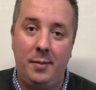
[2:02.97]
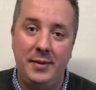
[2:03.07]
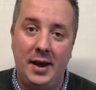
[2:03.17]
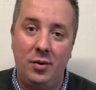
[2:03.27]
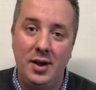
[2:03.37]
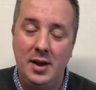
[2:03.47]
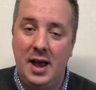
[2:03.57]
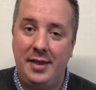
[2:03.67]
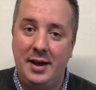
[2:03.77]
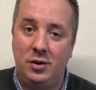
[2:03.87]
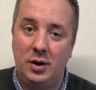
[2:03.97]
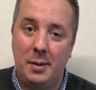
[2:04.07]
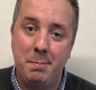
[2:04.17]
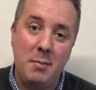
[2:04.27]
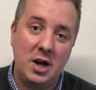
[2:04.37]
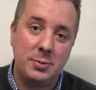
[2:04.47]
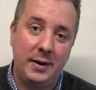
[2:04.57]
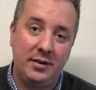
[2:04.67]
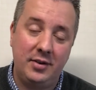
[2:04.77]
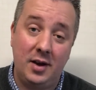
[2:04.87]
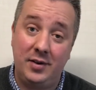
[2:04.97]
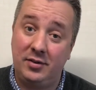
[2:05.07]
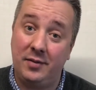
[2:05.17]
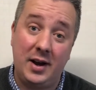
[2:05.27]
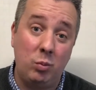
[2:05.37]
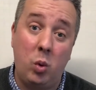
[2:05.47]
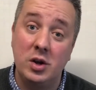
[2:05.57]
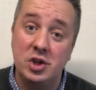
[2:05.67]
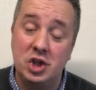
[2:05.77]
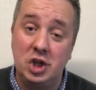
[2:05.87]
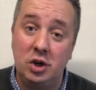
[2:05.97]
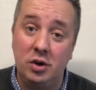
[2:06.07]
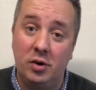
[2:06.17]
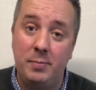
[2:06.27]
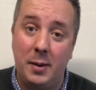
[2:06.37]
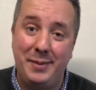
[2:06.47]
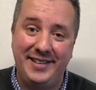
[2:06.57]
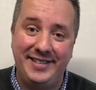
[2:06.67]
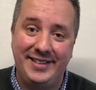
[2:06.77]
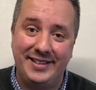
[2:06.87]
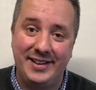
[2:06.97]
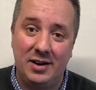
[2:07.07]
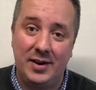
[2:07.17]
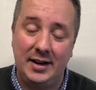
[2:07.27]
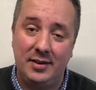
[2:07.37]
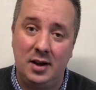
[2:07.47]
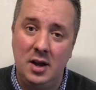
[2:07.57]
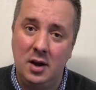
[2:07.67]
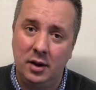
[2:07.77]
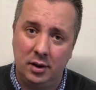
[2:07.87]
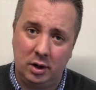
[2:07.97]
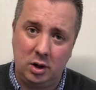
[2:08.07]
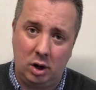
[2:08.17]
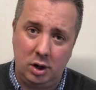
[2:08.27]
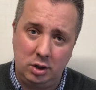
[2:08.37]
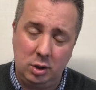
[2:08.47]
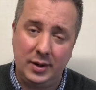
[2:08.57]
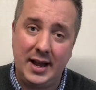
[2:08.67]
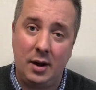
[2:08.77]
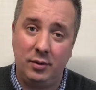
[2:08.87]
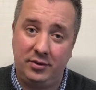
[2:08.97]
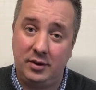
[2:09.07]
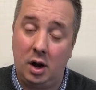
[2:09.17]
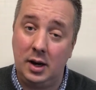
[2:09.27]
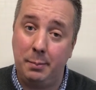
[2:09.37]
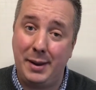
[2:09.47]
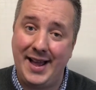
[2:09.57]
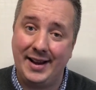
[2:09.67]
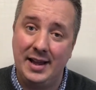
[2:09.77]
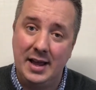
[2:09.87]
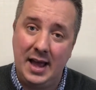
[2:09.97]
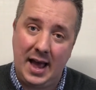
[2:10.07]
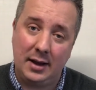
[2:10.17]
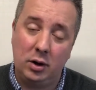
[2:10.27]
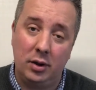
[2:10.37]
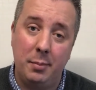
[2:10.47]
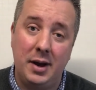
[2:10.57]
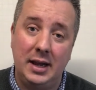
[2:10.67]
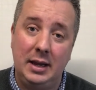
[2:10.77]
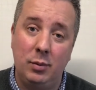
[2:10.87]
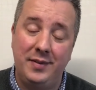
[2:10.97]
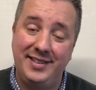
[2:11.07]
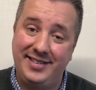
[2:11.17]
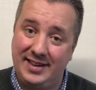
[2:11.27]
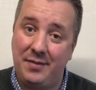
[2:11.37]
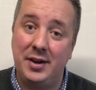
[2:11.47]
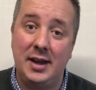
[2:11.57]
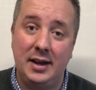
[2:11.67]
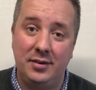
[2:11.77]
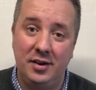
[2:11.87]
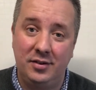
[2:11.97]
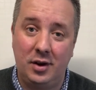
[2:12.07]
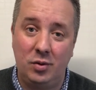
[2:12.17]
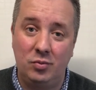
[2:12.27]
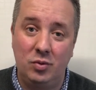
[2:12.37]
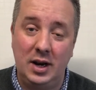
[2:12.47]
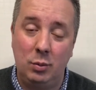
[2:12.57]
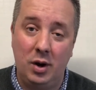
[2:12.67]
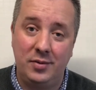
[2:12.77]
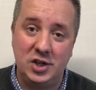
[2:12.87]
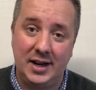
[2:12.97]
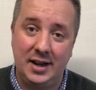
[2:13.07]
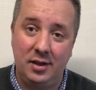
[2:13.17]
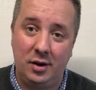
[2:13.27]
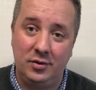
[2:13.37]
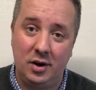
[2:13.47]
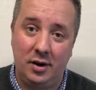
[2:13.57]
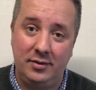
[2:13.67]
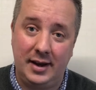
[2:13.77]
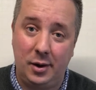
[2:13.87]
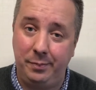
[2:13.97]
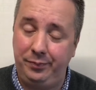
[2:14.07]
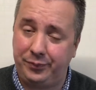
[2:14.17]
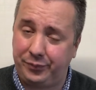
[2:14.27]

up now and they're doing a much better service. I've had one student of my business accelerator that got a new account with Starling Bank and got the money within seven days. So really worth checking those guys out.